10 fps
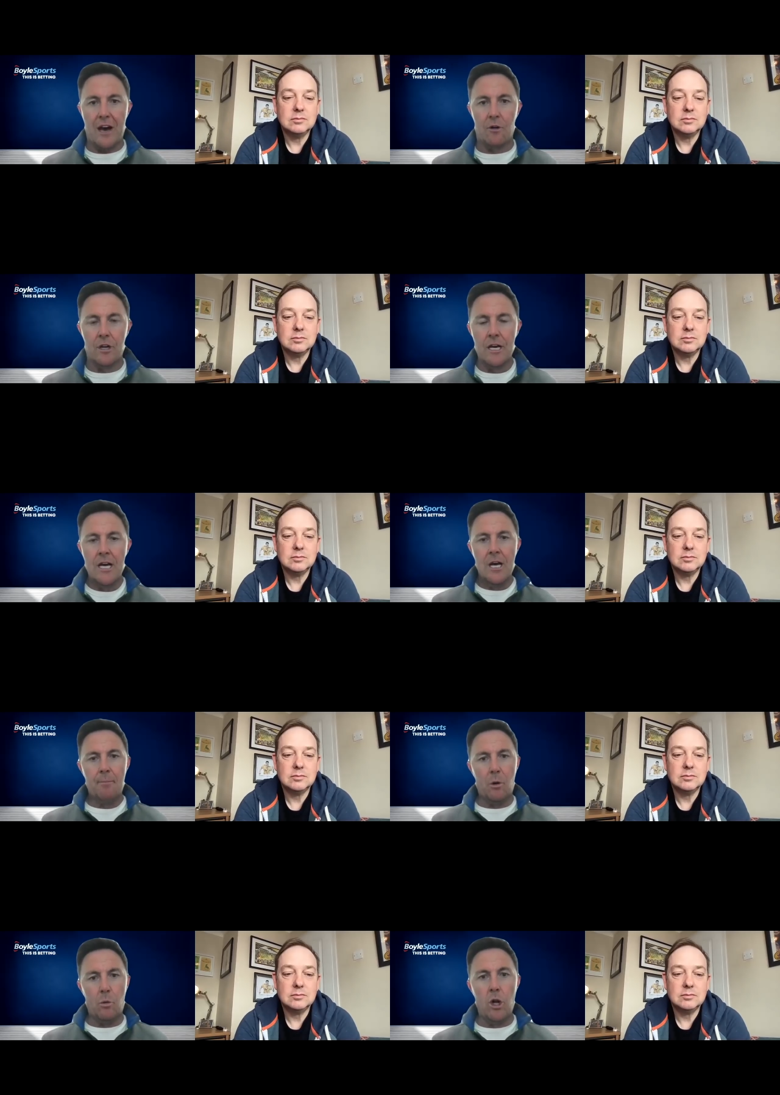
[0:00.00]
Speaker 1: down.
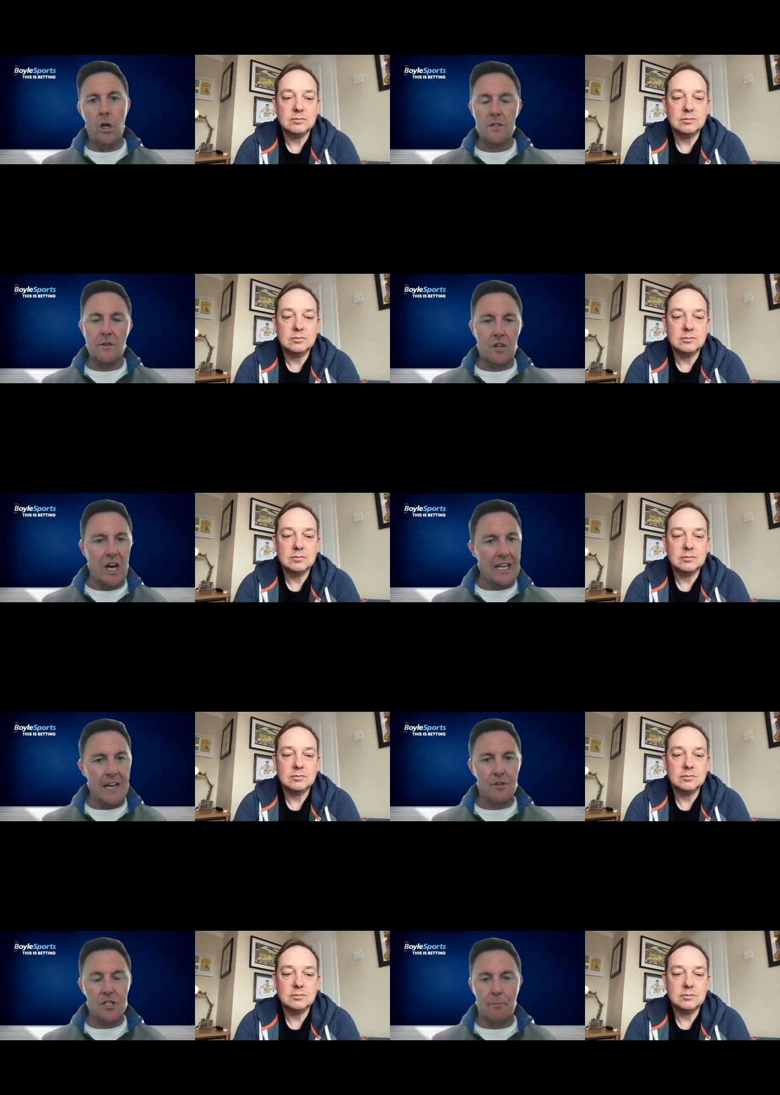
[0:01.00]
But Wolves have got to
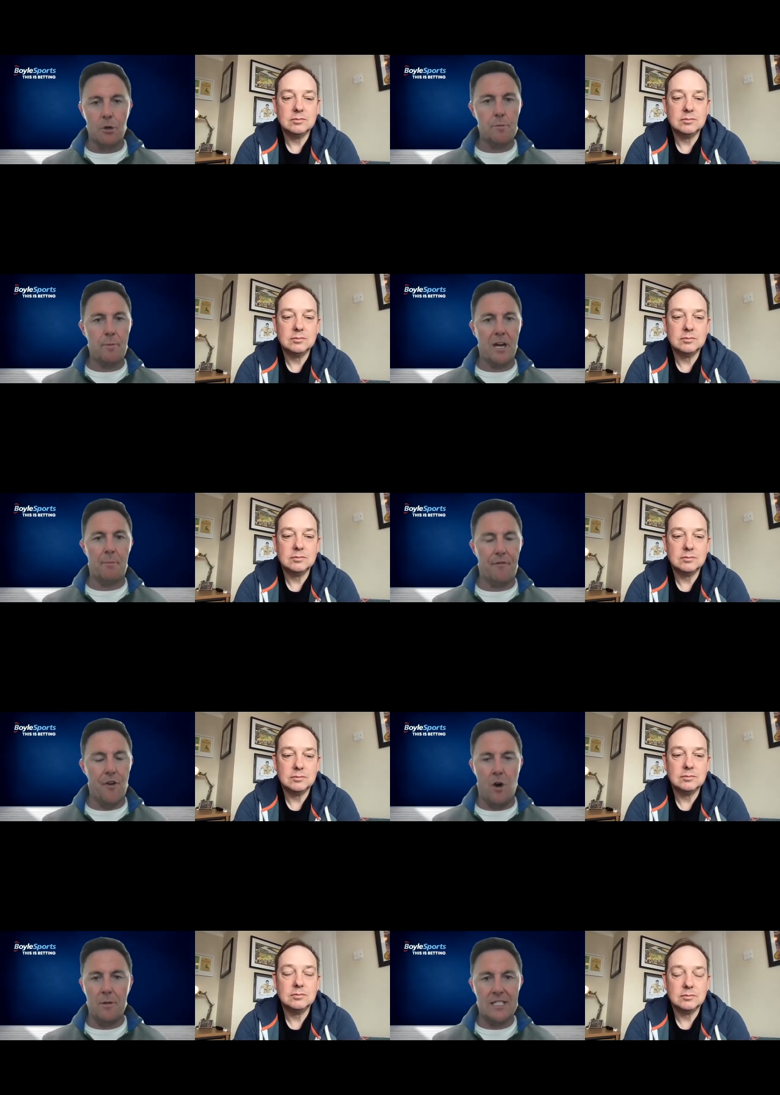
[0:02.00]
give us a much better
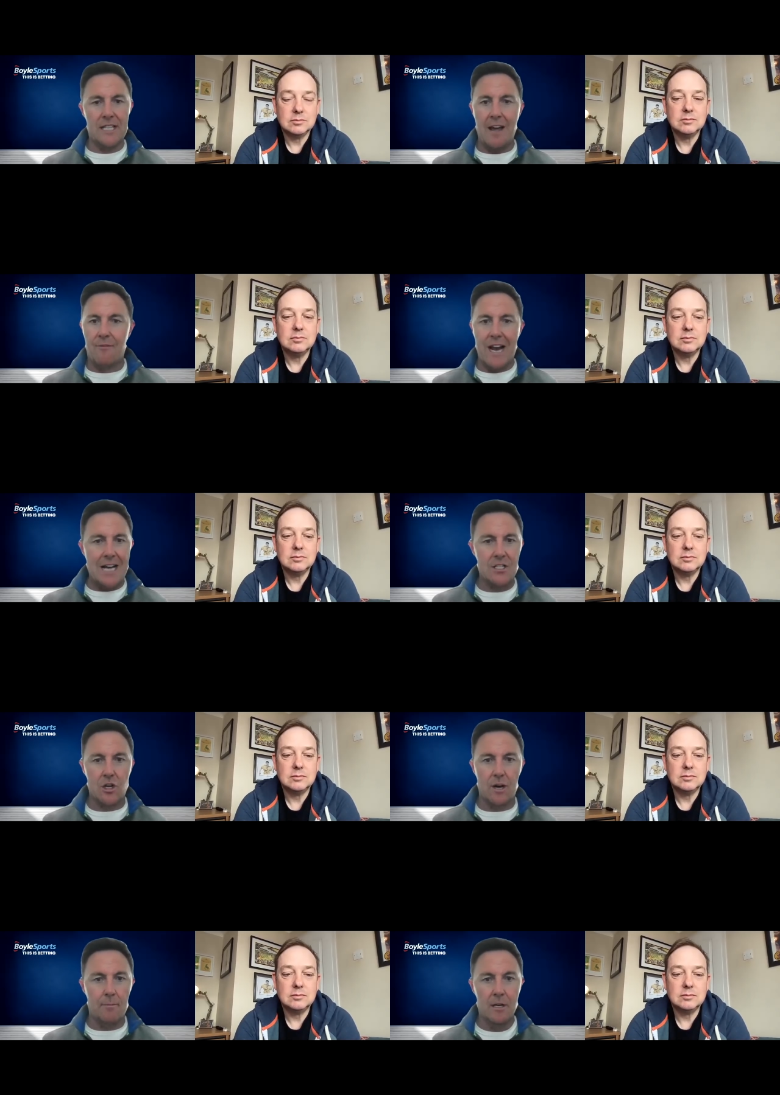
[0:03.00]
performance, Dave. Last
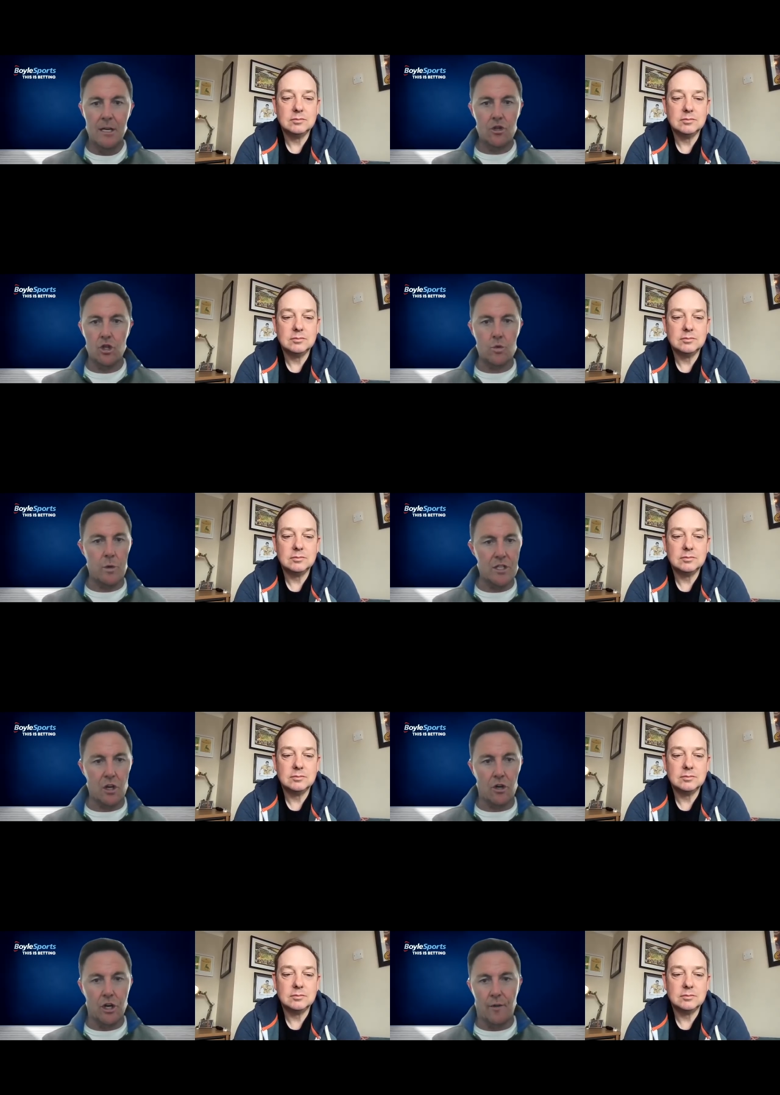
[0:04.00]
time just
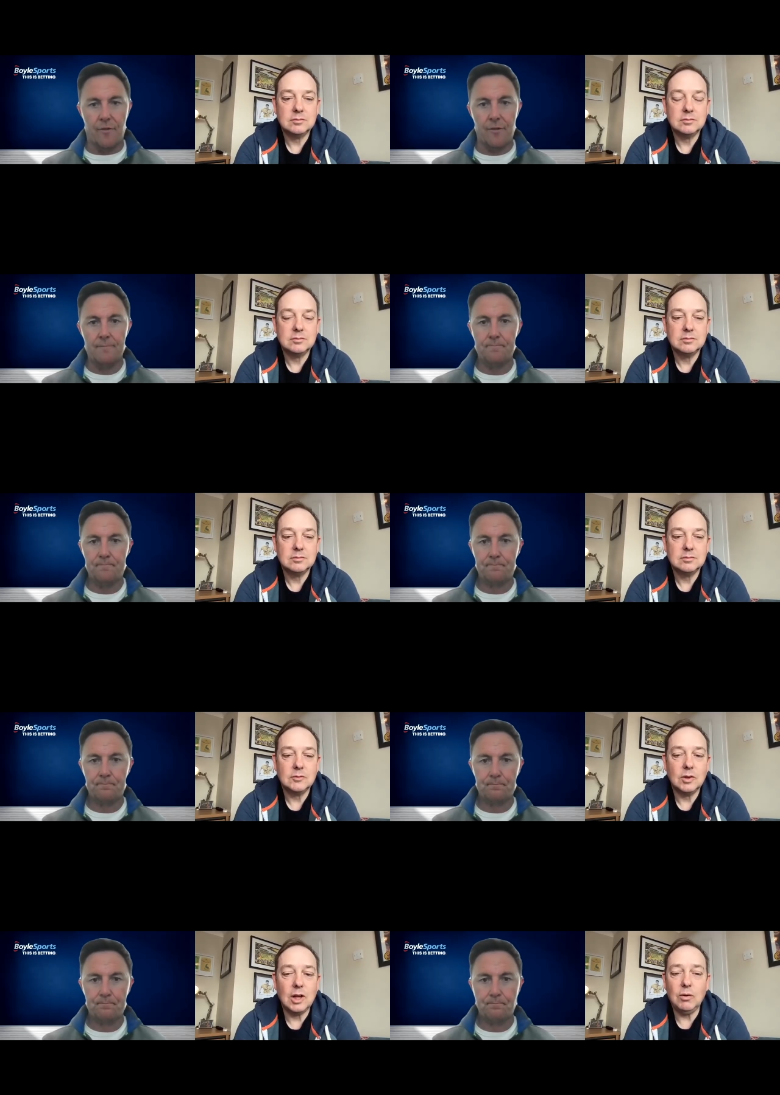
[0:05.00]
wasn't good enough.
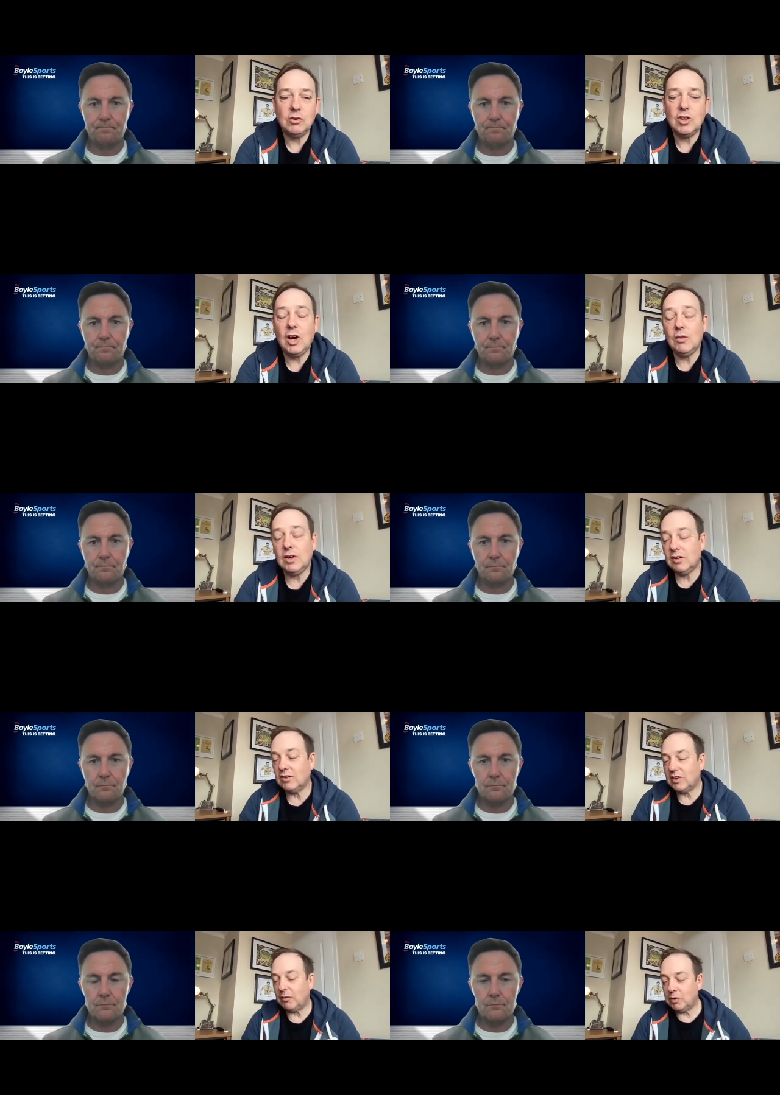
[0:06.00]
Speaker 2: It was totally
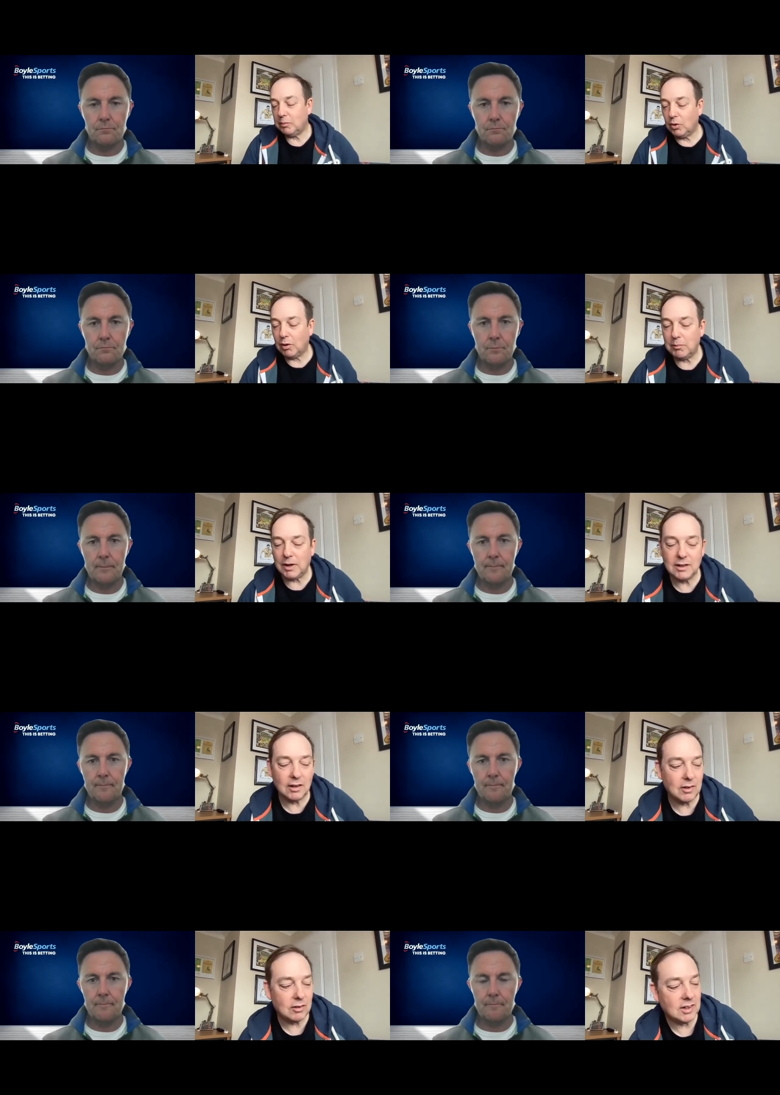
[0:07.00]
unacceptable. I mean,
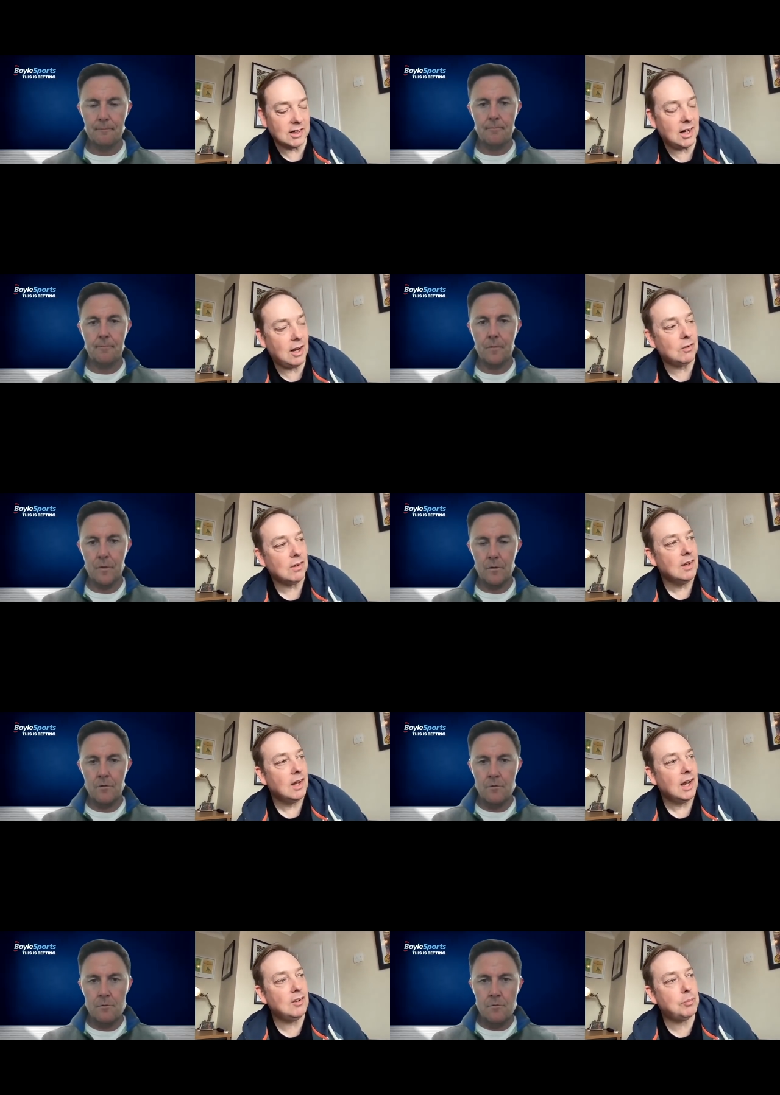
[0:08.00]
and you know,
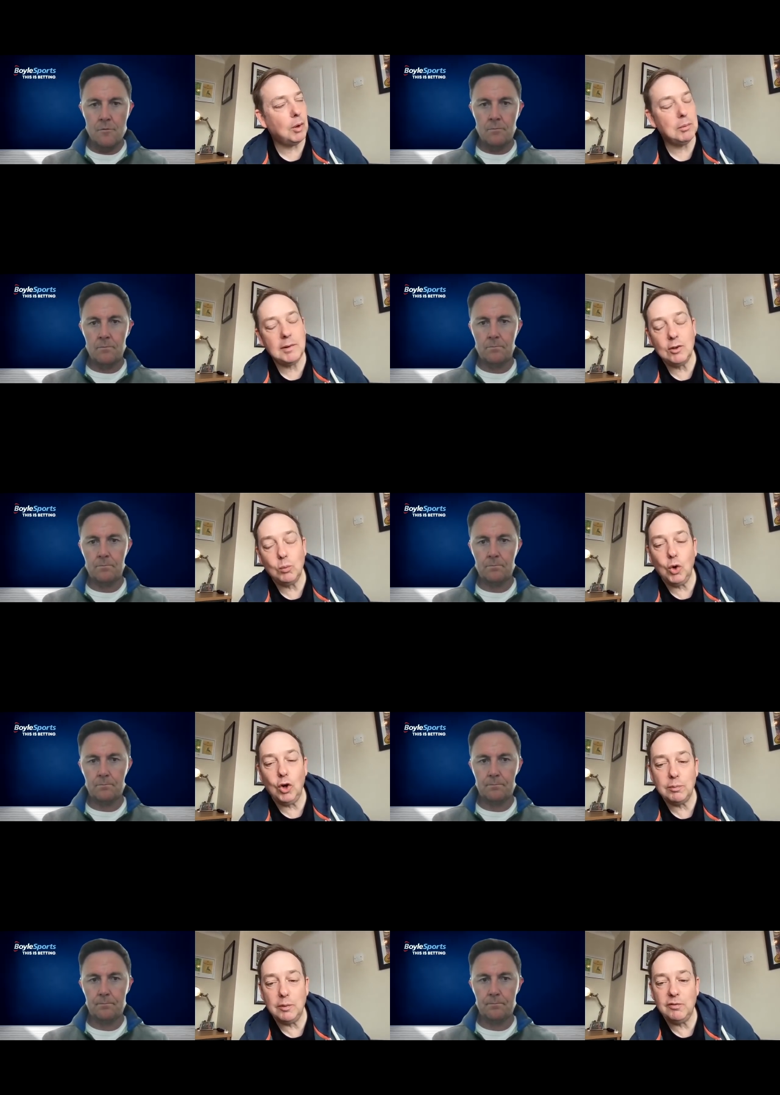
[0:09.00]
it's probably the
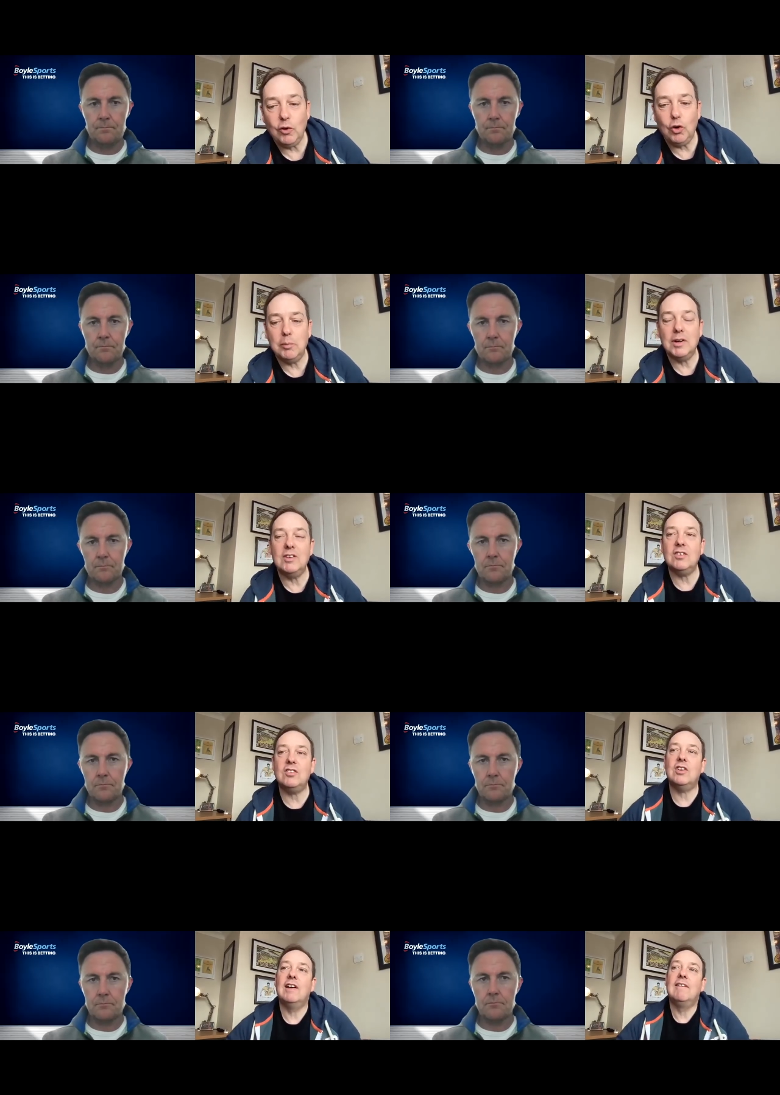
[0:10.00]
worst performance